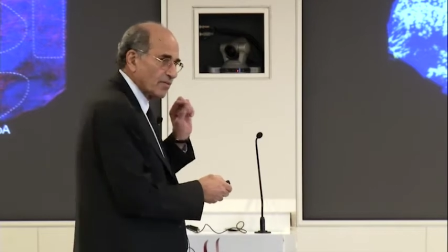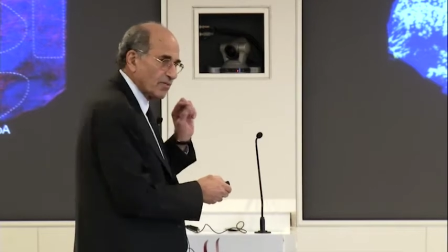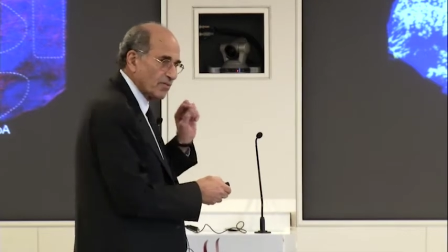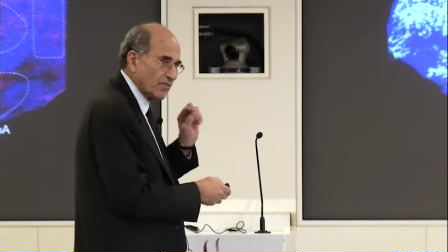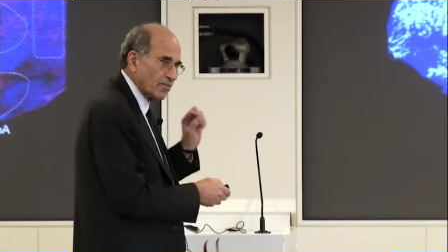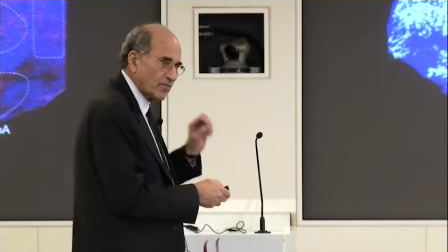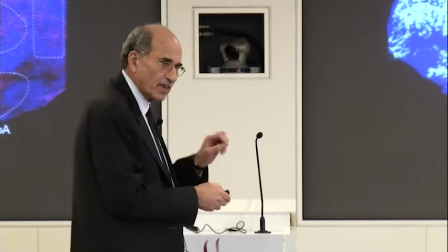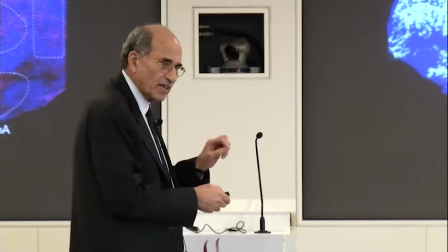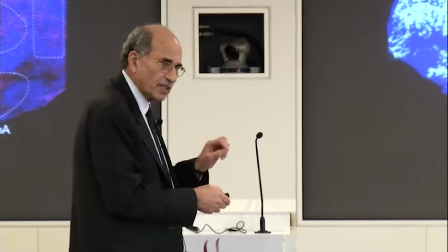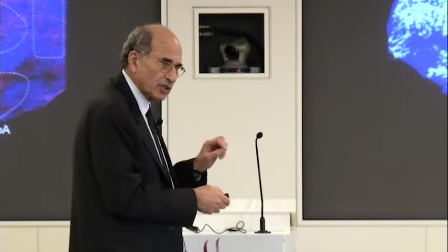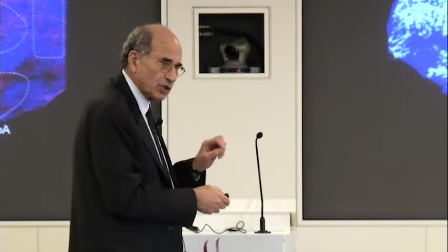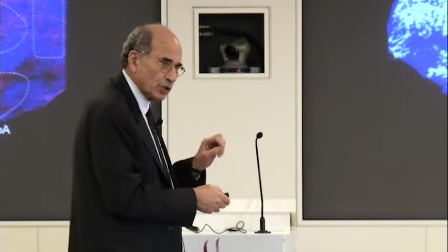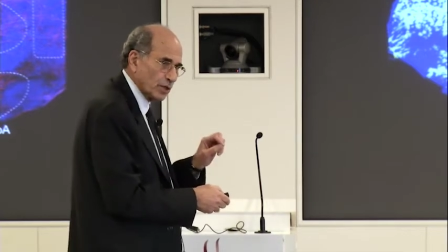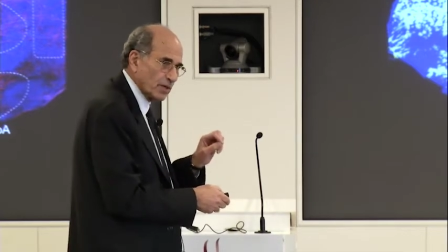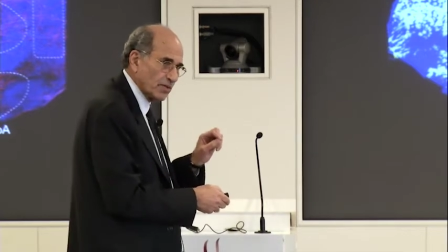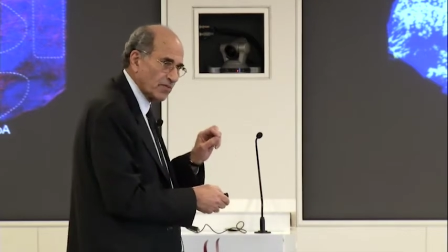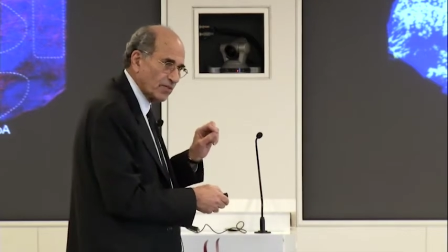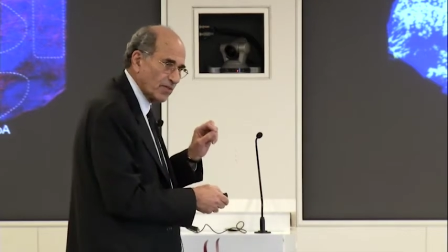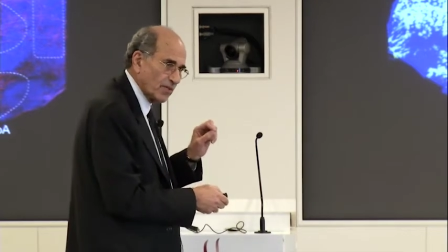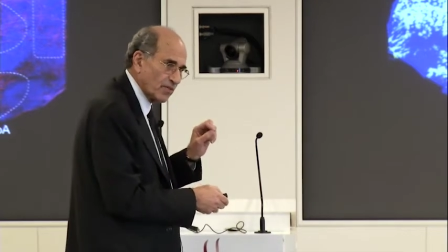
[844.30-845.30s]
vis
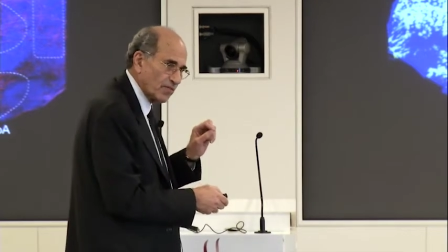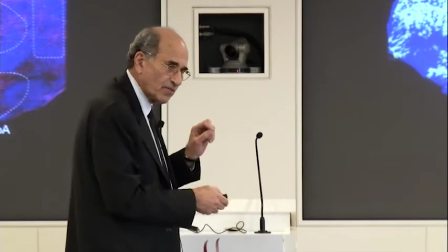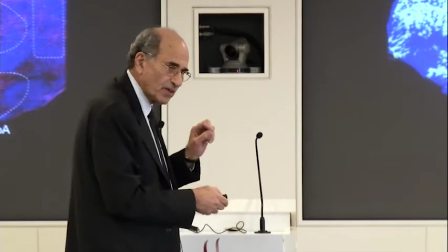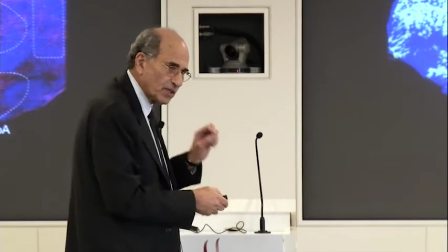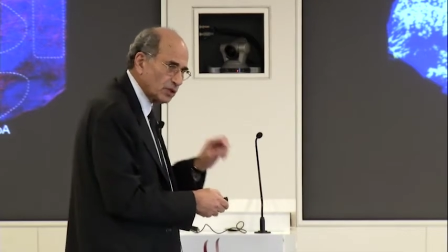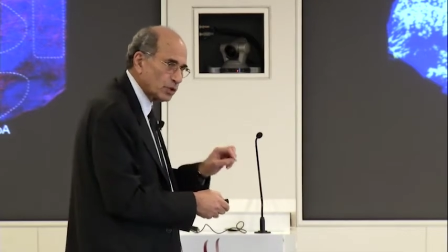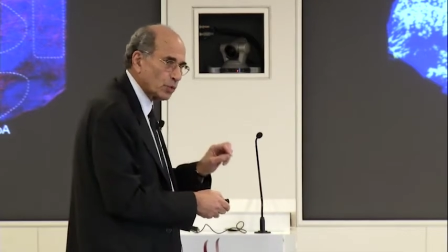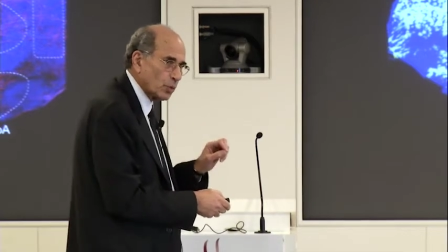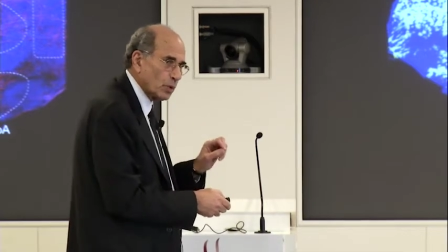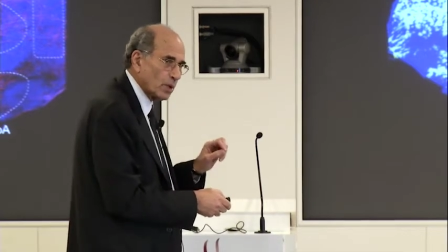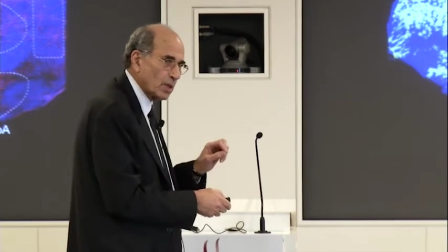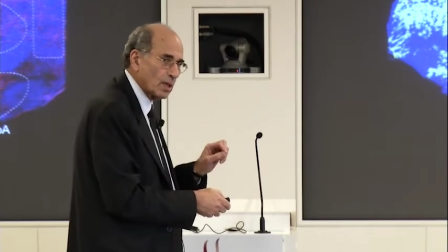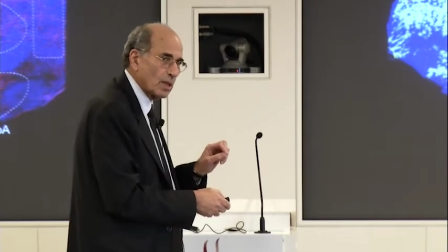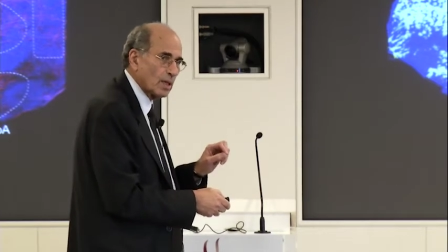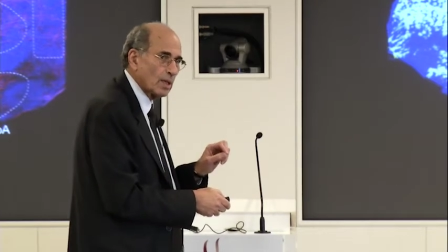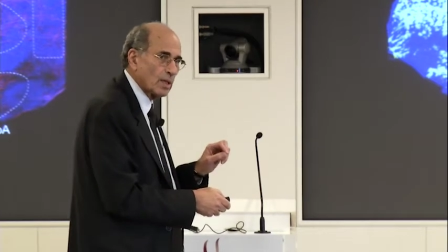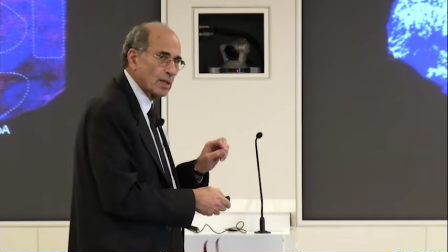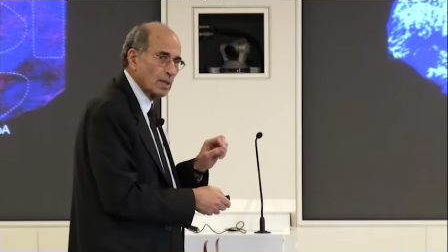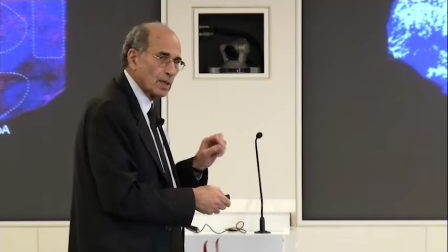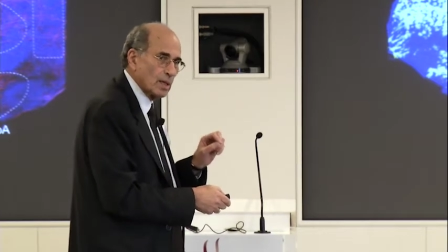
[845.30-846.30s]
the visual
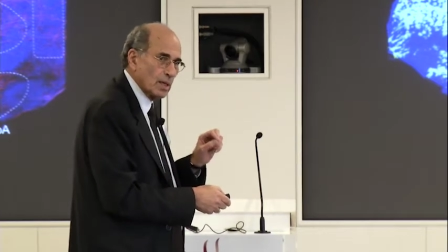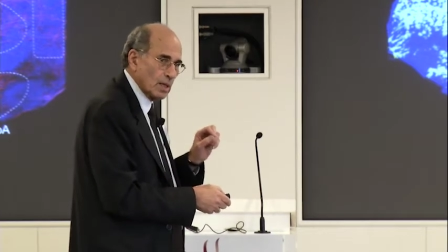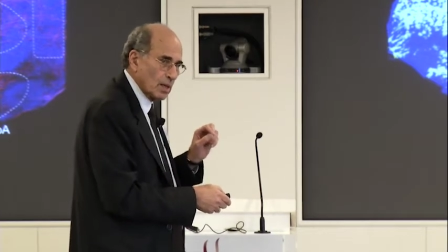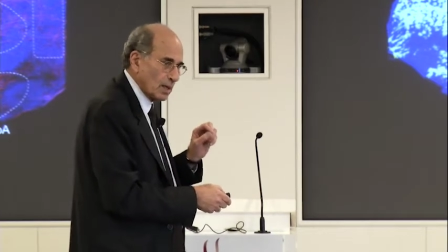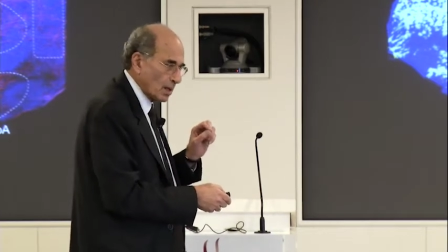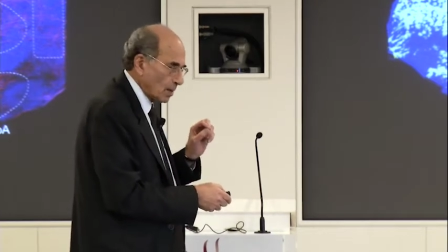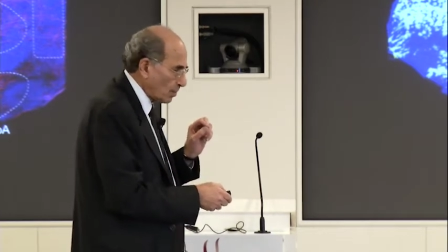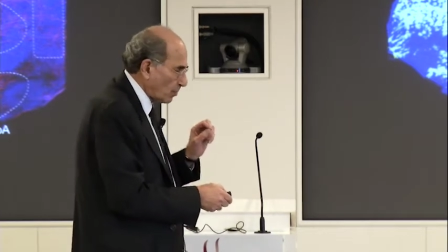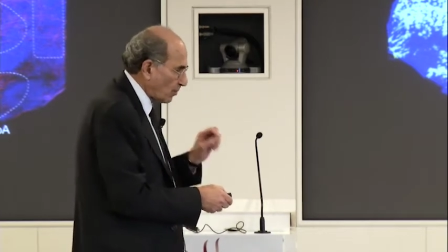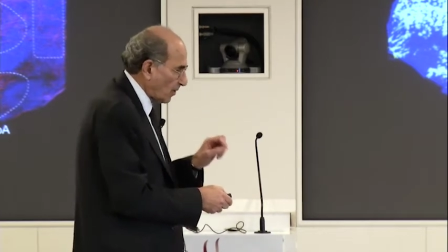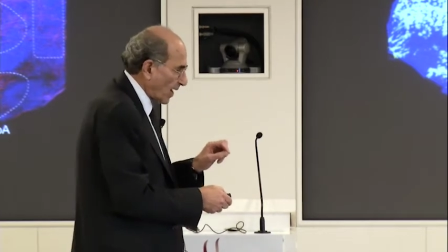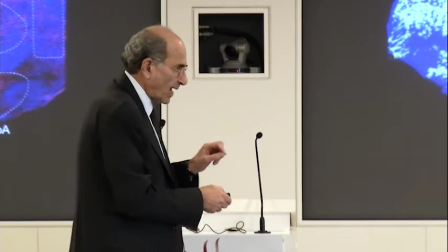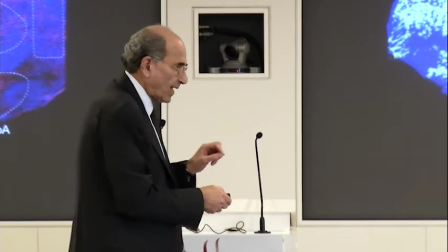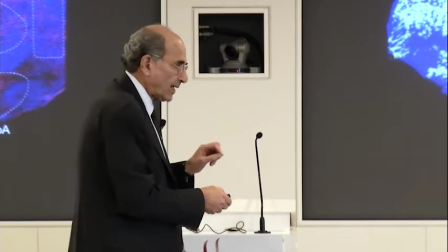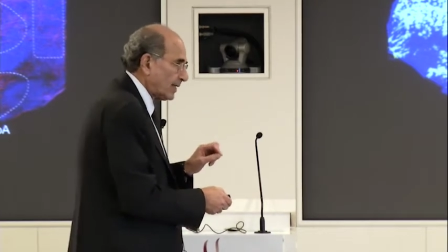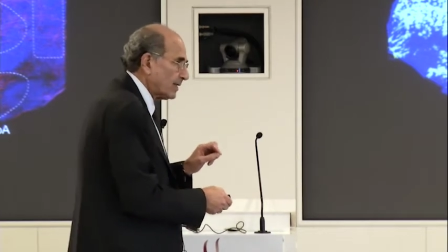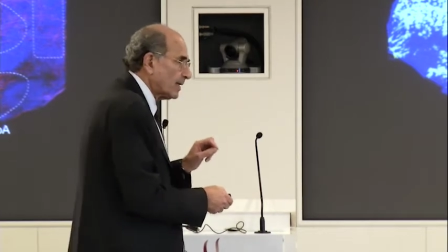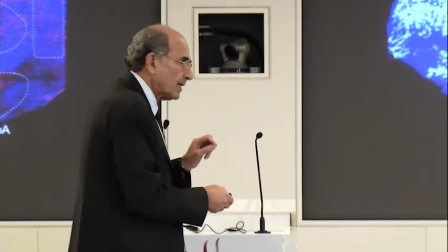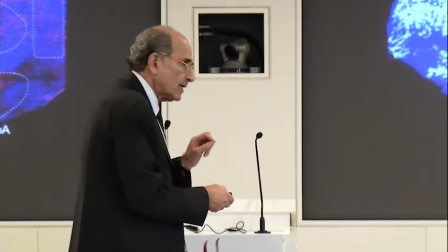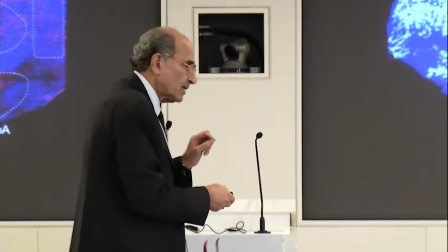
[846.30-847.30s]

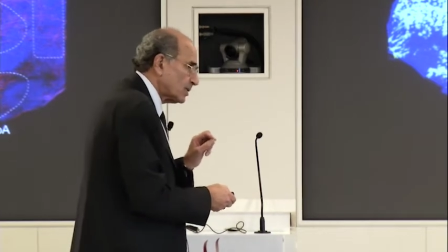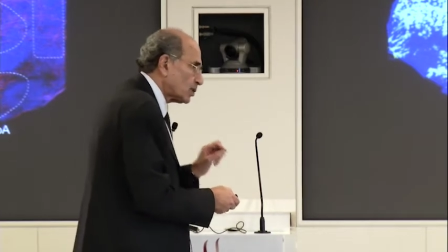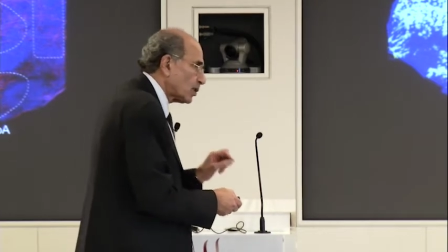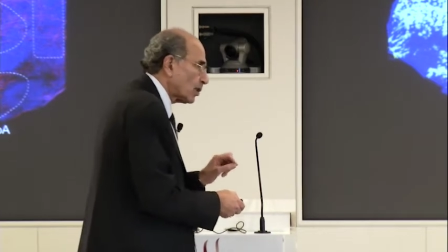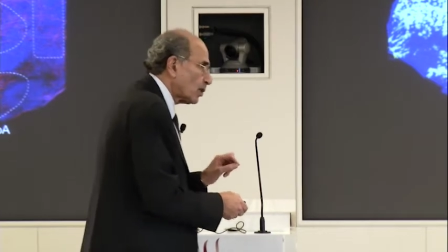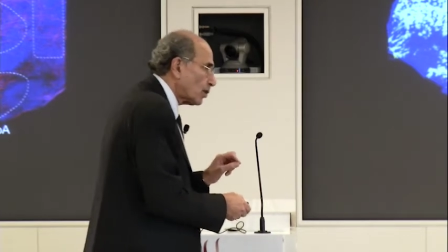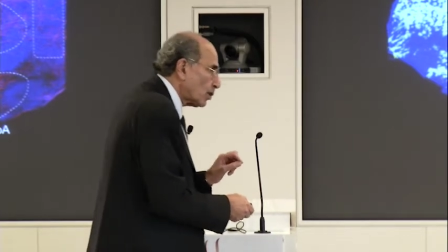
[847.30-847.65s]
brain is the